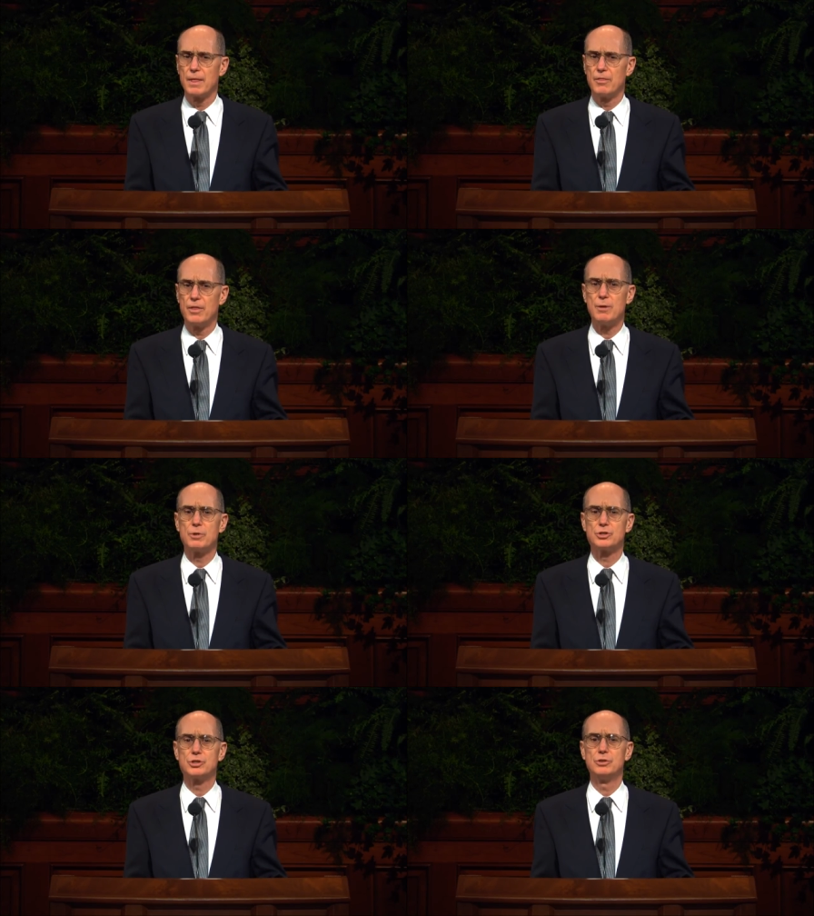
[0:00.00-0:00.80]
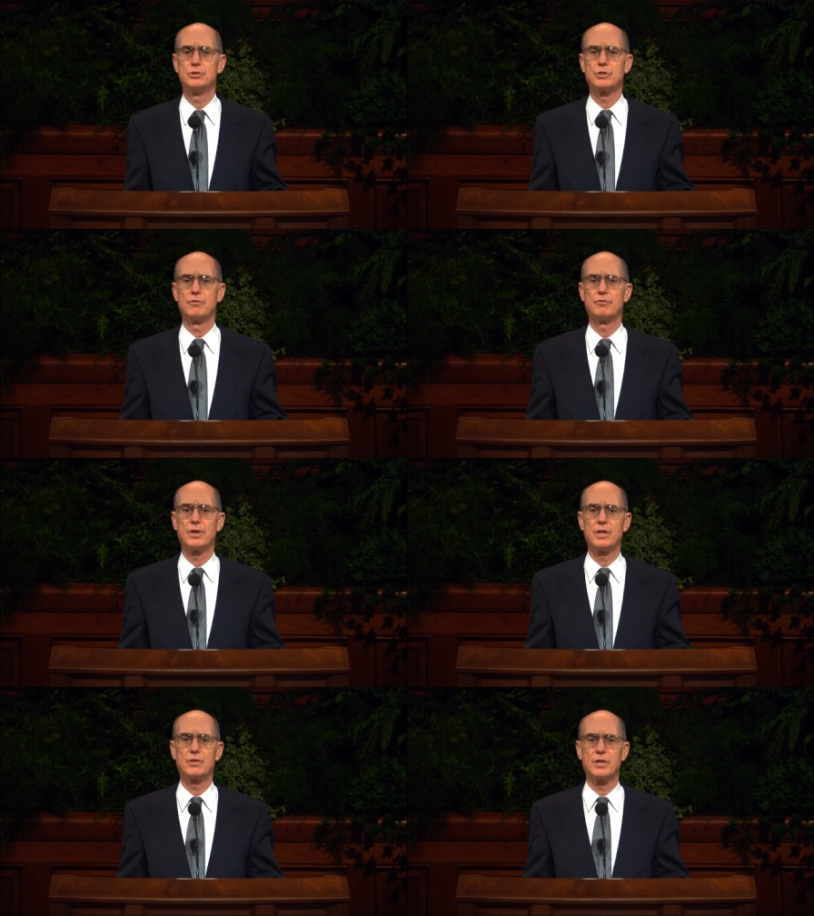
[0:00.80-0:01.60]
They must choose in
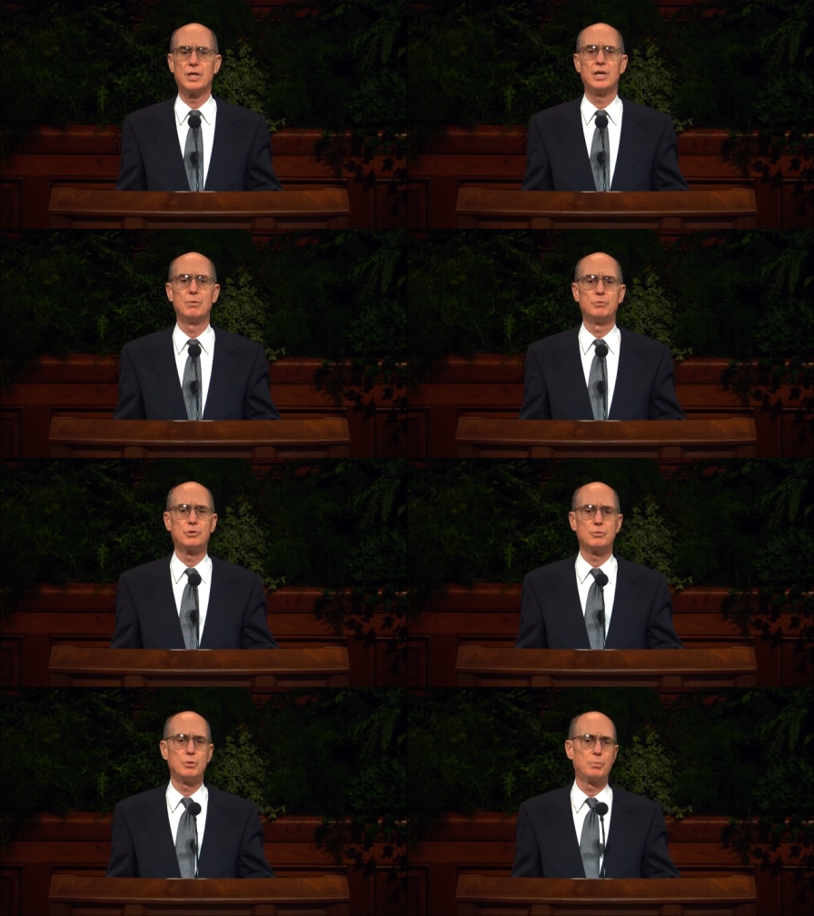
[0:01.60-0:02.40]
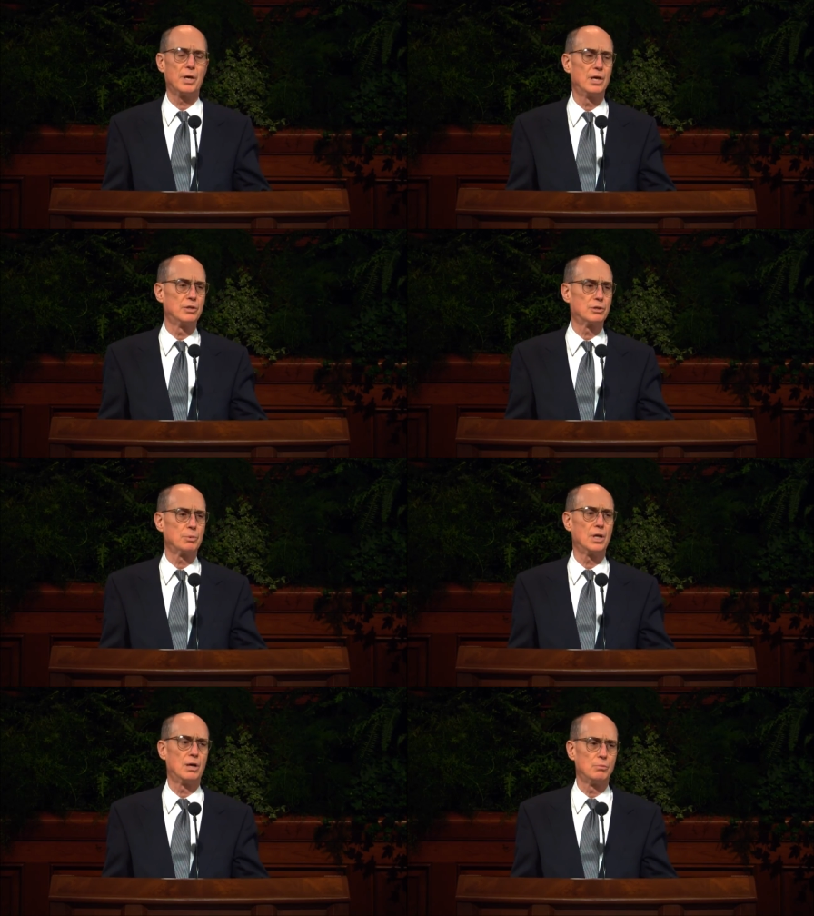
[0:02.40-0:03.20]
faith in Him to repent, to
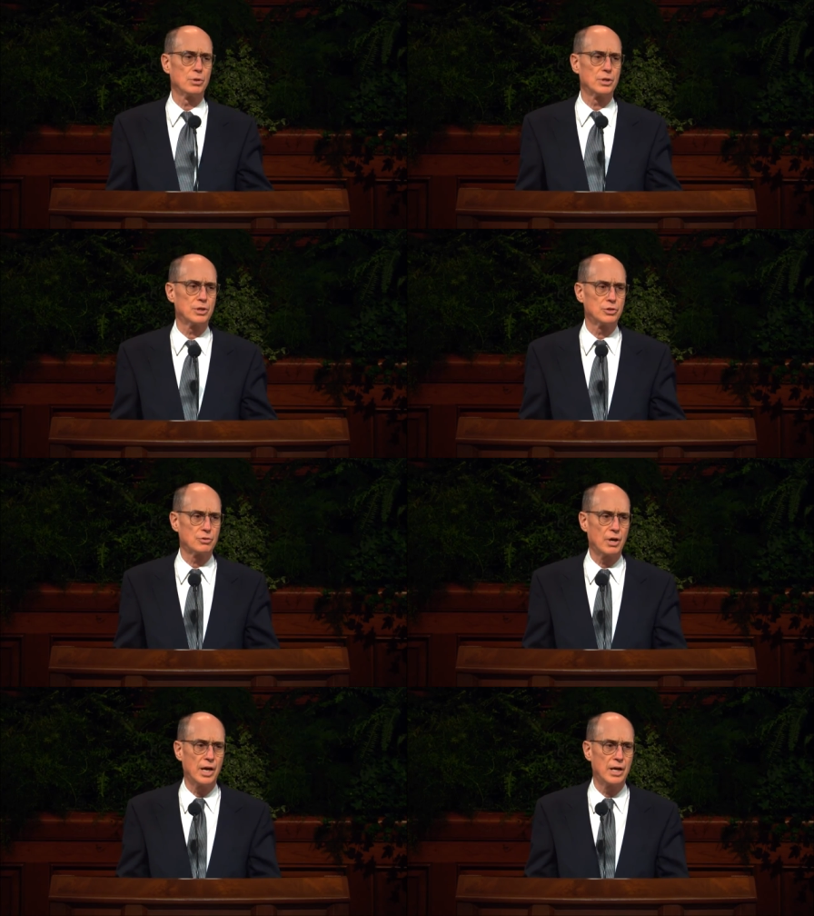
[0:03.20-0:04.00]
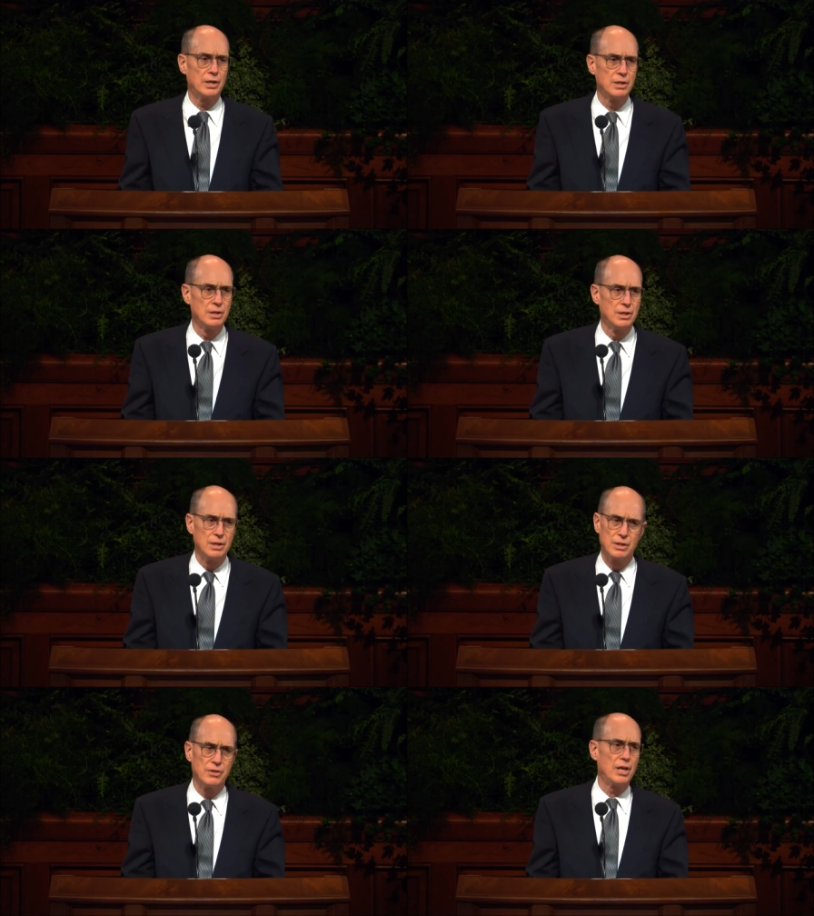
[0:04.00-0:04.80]
be humble and contrite.
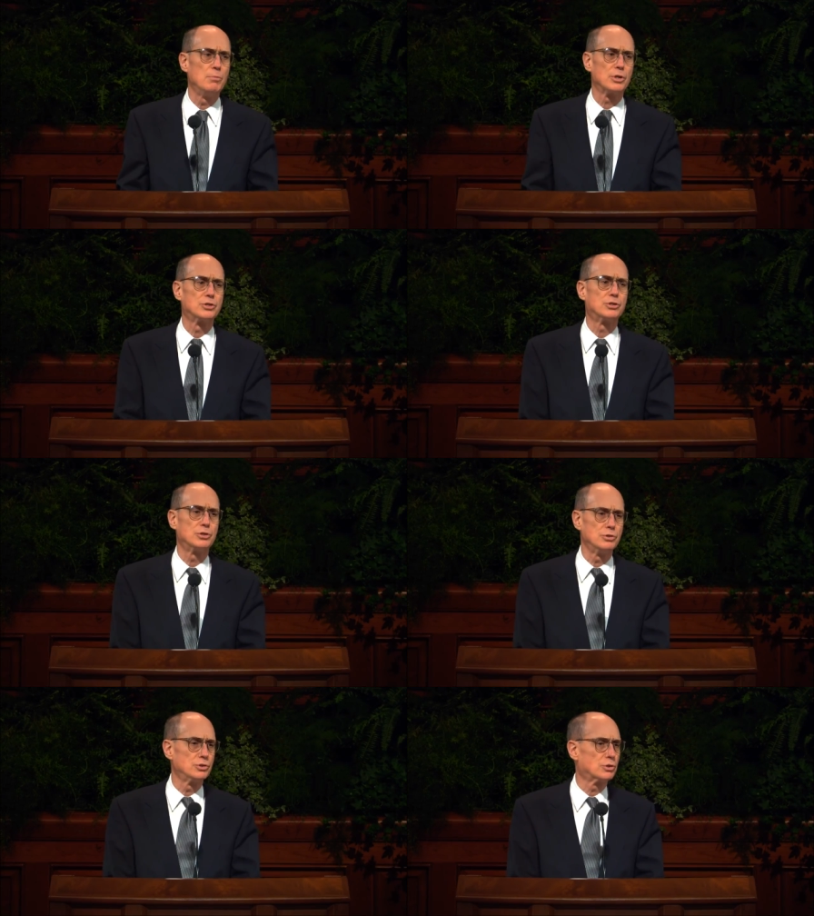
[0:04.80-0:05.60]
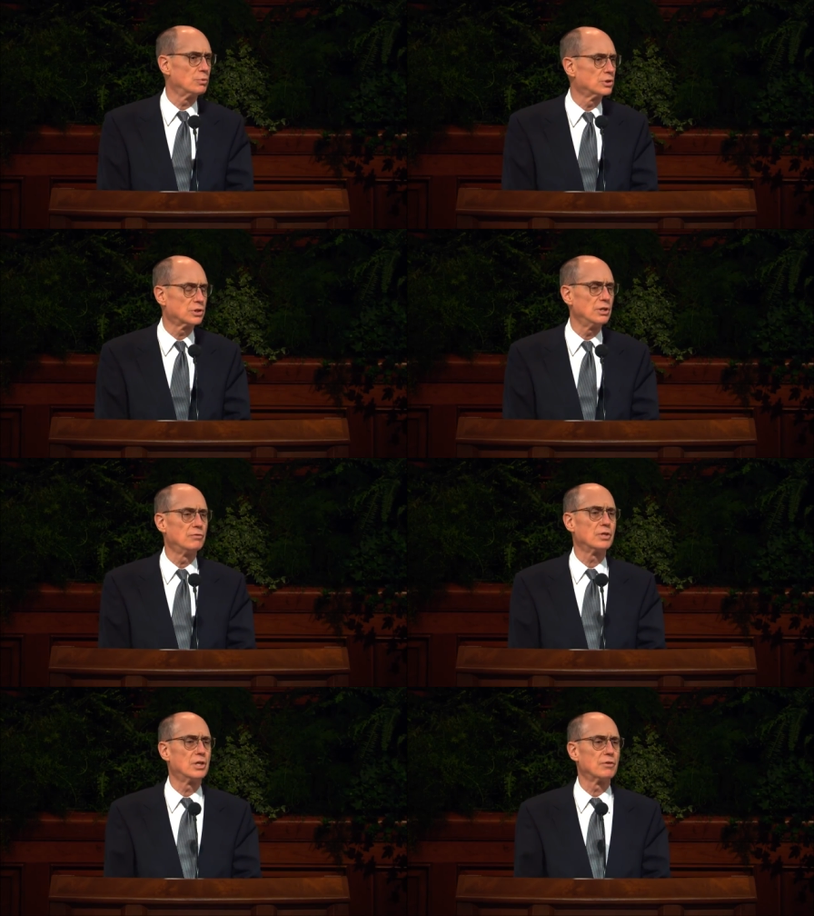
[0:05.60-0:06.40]
They must choose to receive
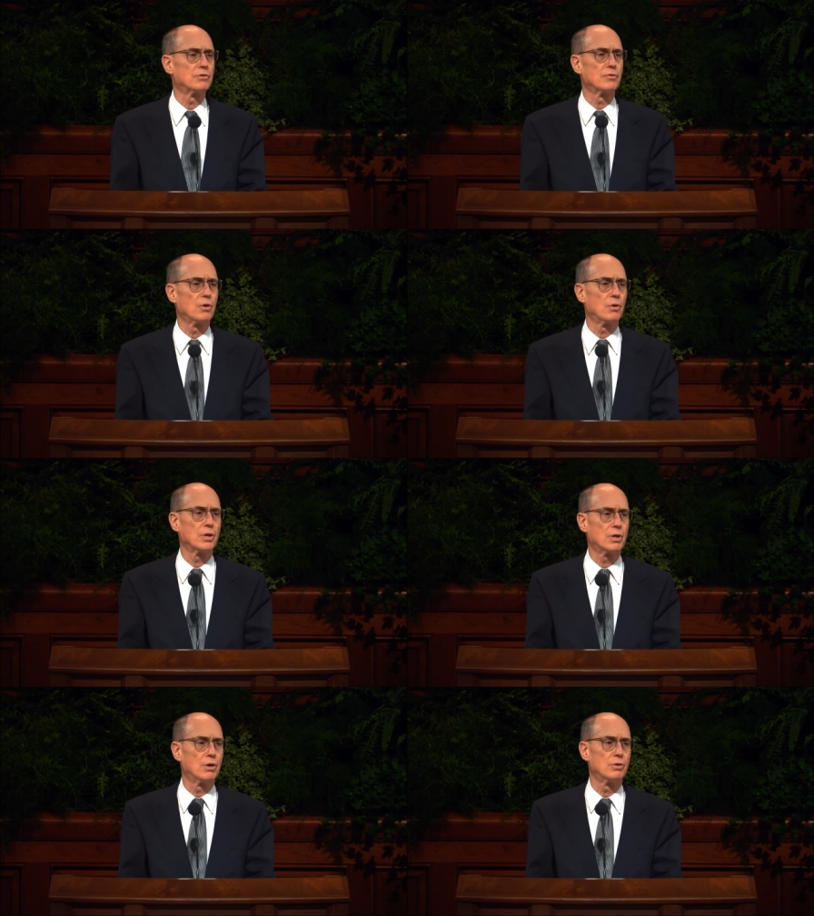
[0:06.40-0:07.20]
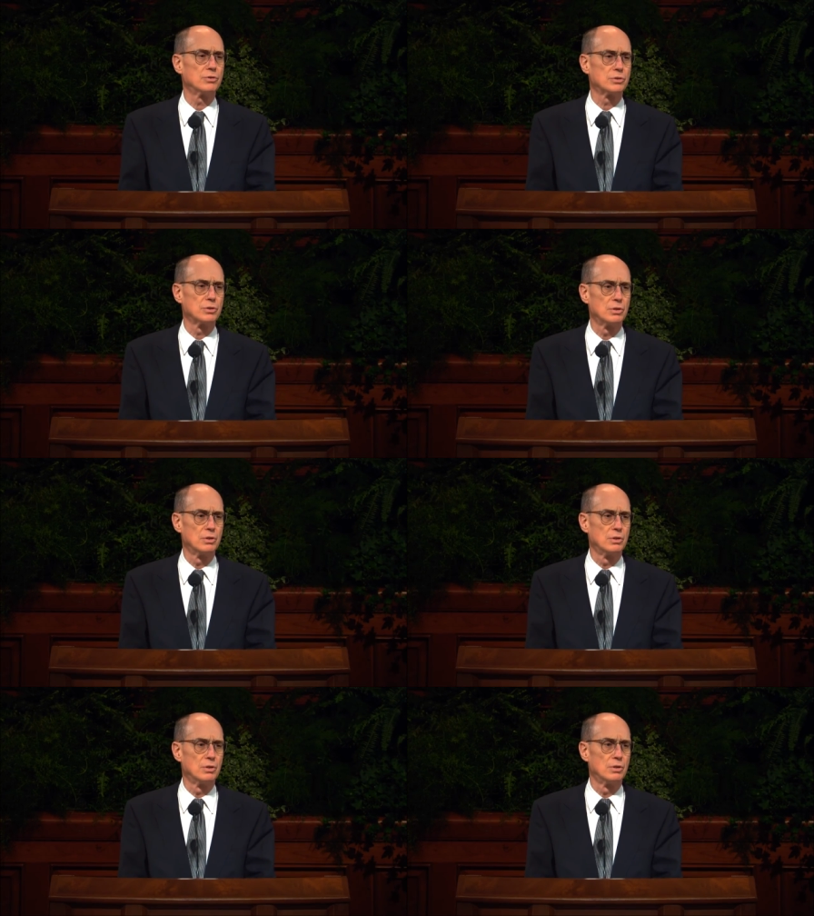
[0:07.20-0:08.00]
the gift of the Holy Ghost.
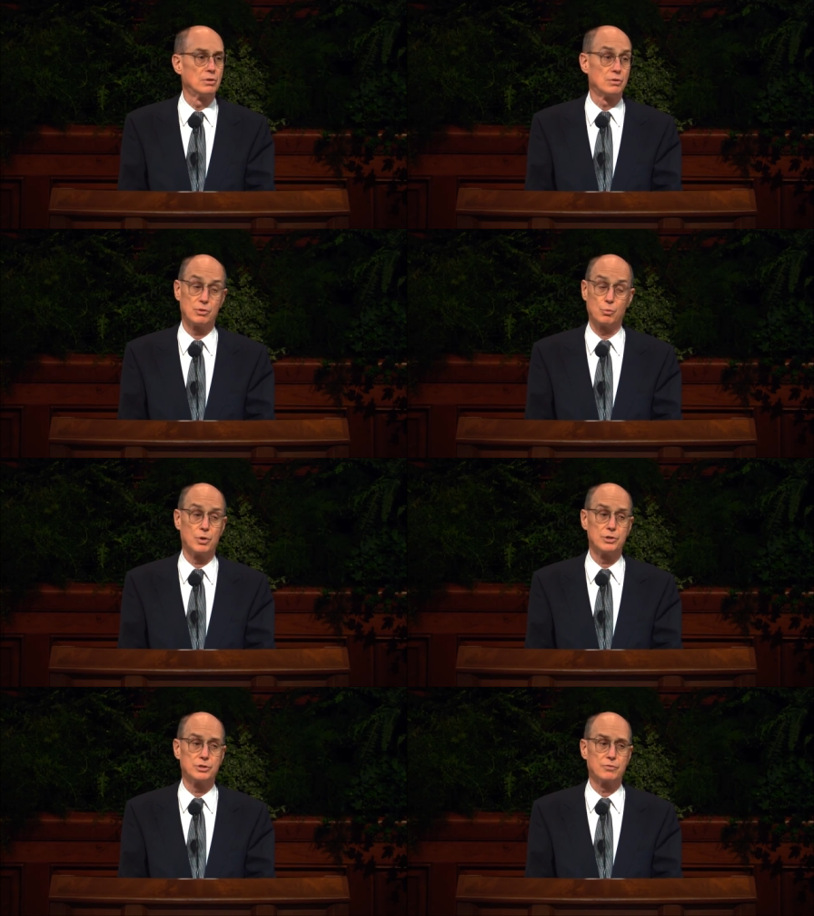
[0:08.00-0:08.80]
The words of